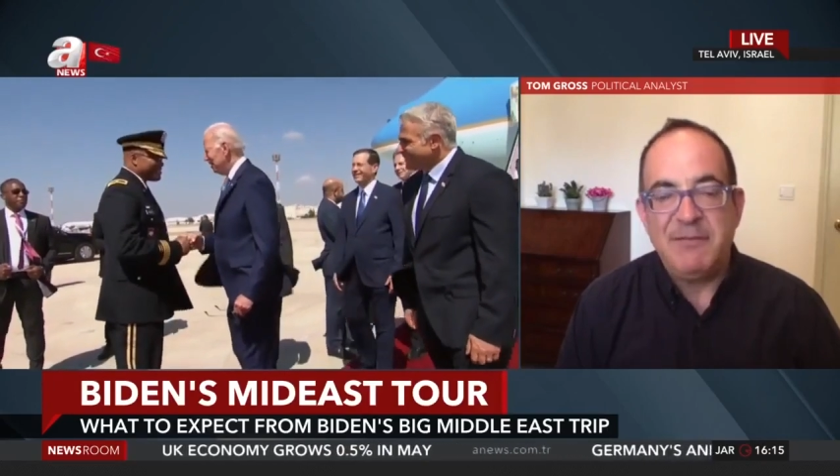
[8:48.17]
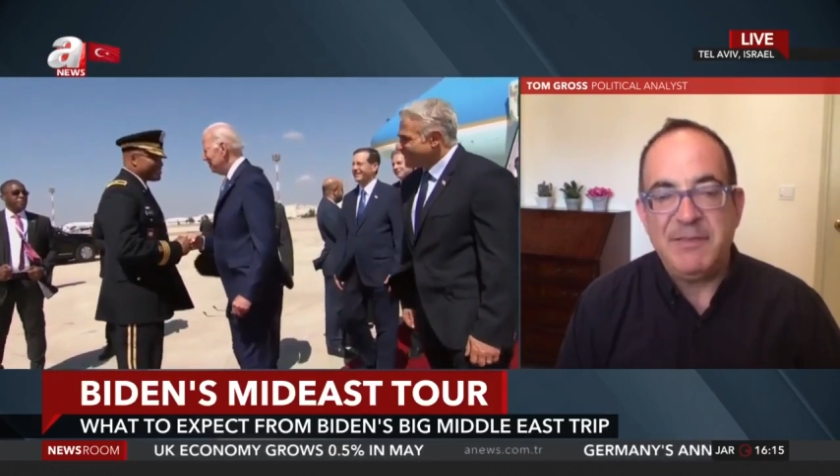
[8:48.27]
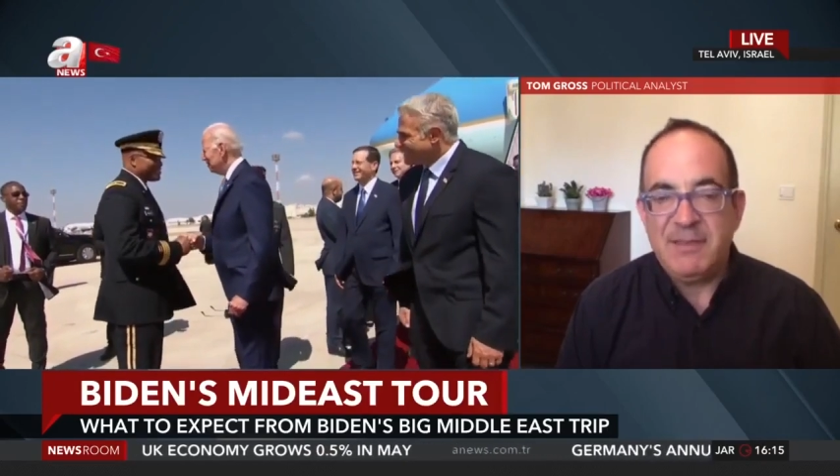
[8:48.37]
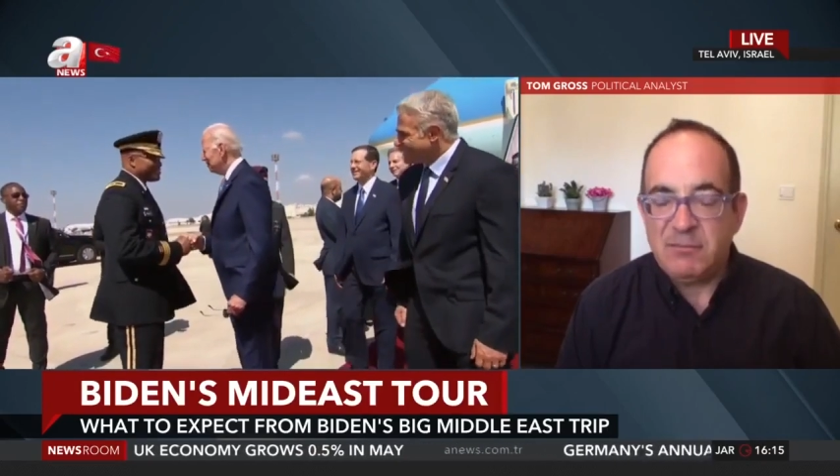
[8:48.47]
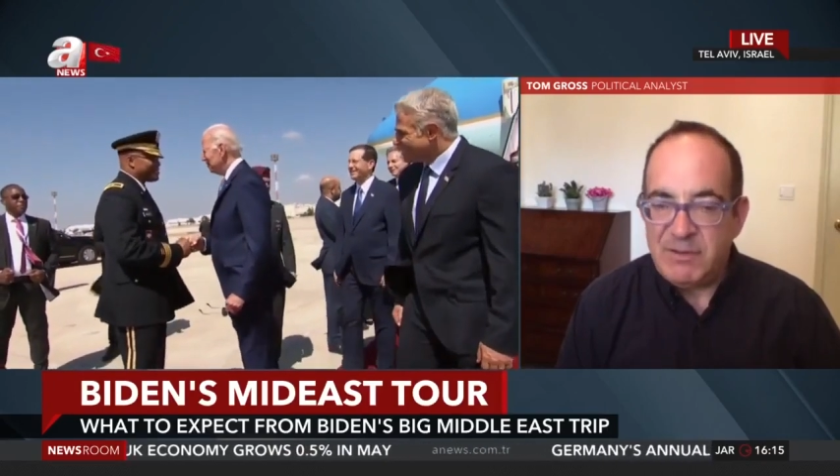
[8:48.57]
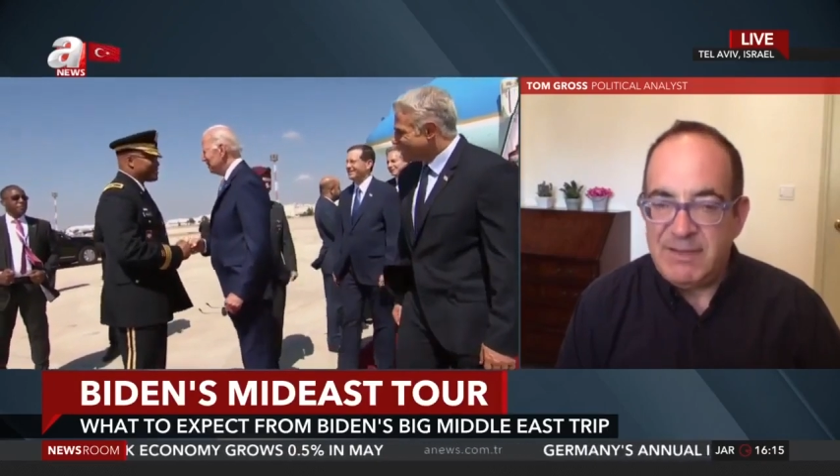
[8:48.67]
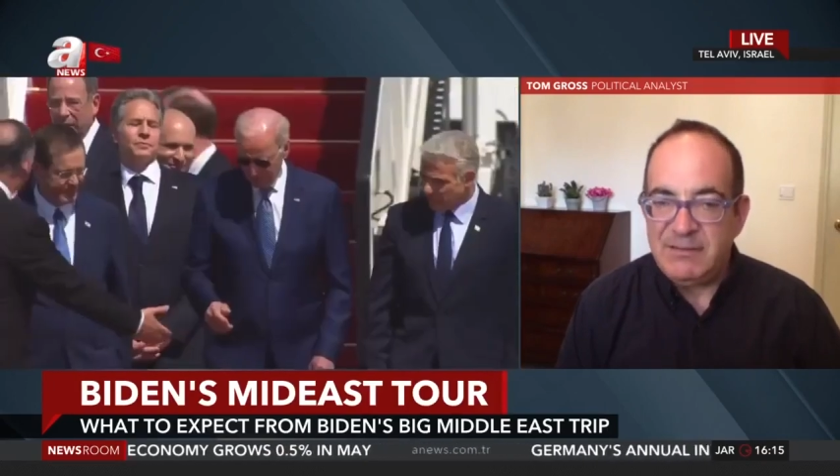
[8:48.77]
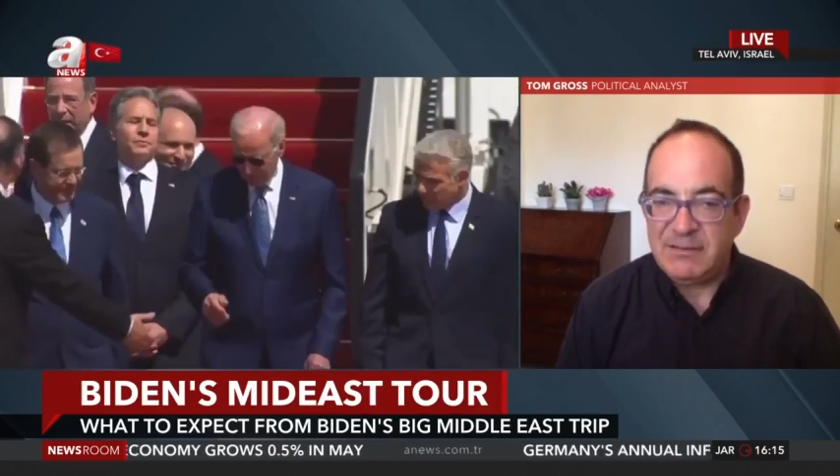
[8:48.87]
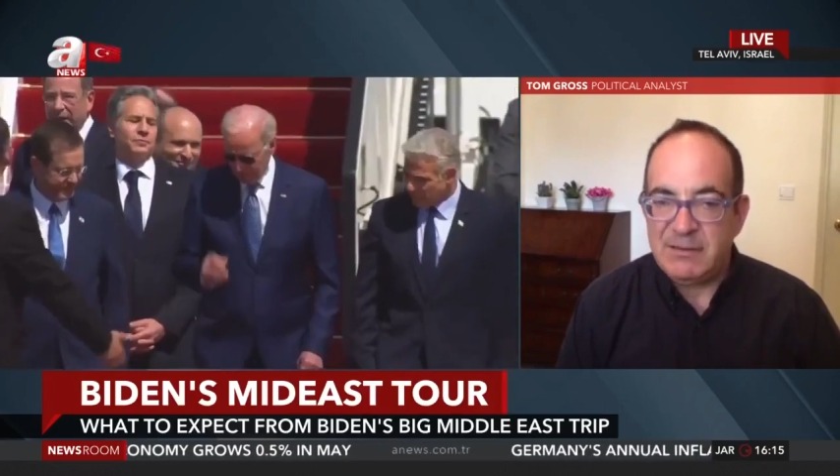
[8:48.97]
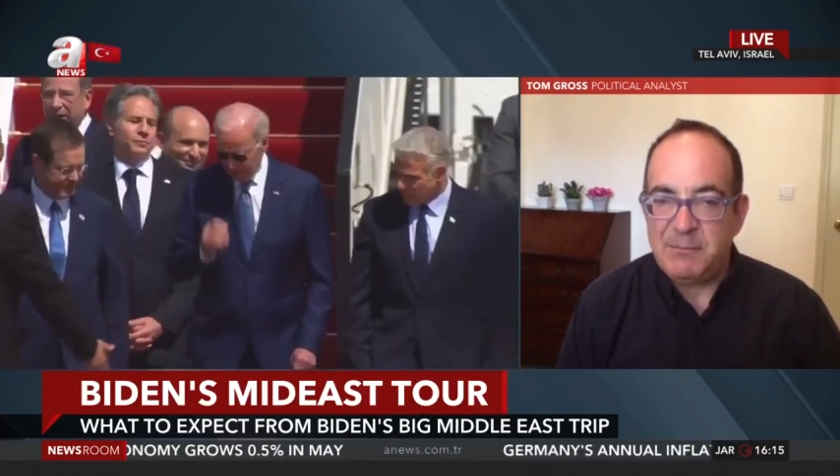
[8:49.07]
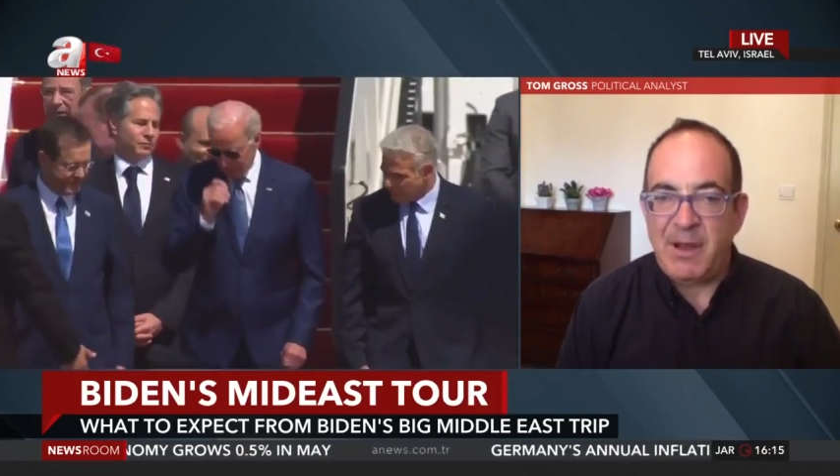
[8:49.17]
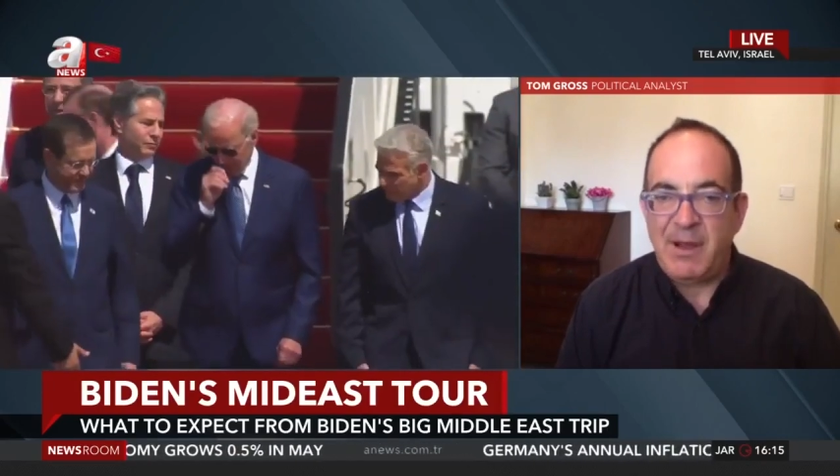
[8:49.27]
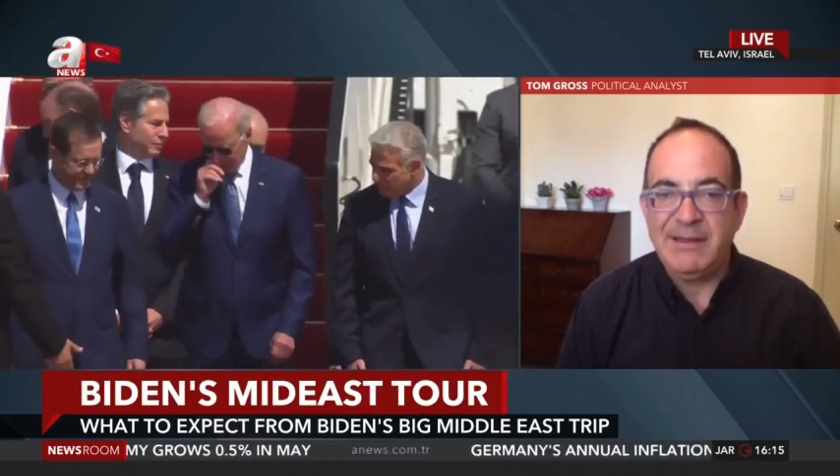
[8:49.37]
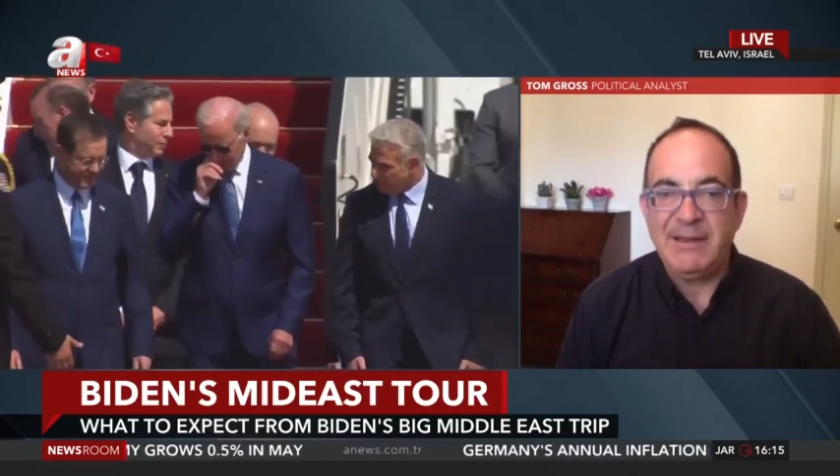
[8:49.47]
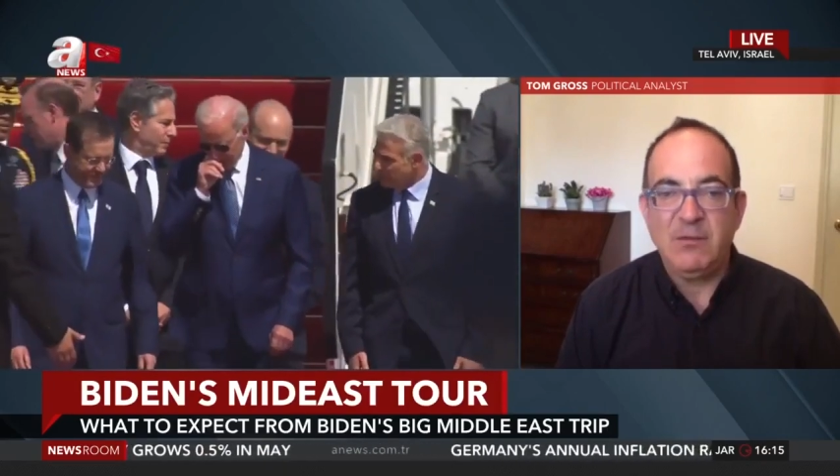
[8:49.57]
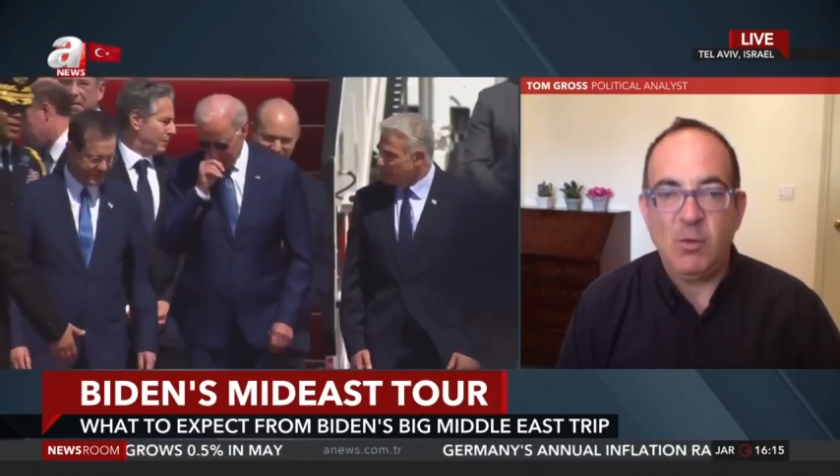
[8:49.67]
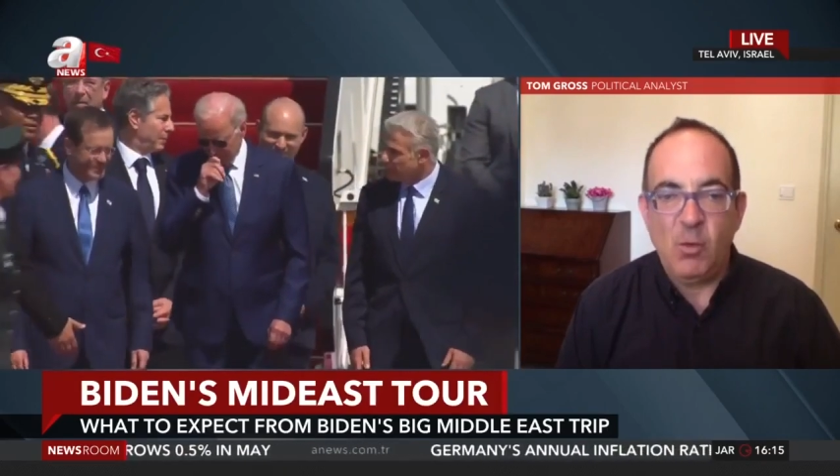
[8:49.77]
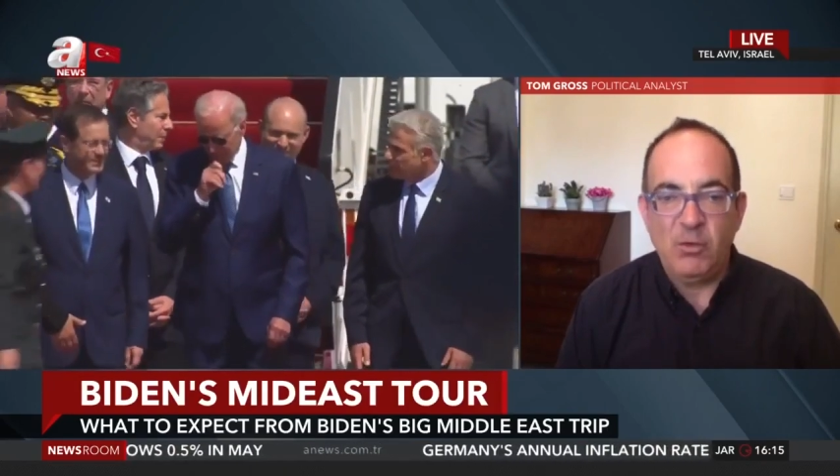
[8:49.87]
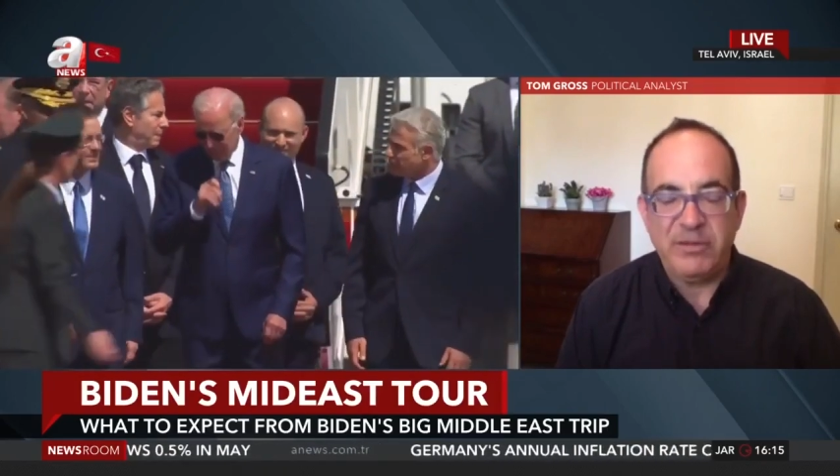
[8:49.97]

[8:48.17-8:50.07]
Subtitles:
For this reason, Biden is